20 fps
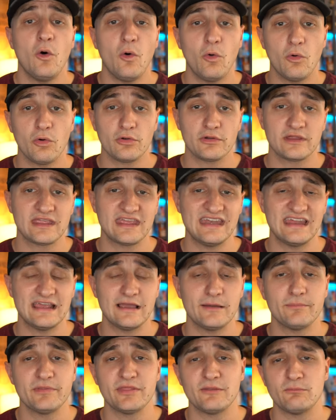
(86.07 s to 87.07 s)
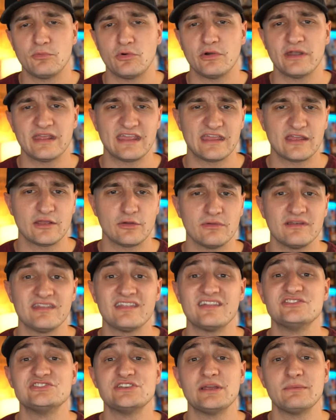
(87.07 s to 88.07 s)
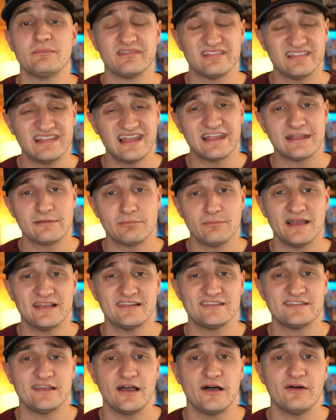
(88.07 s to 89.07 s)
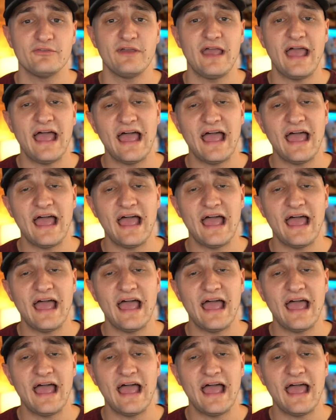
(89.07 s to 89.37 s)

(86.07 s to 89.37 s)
or getting up in the morning and going to the gym, like myself,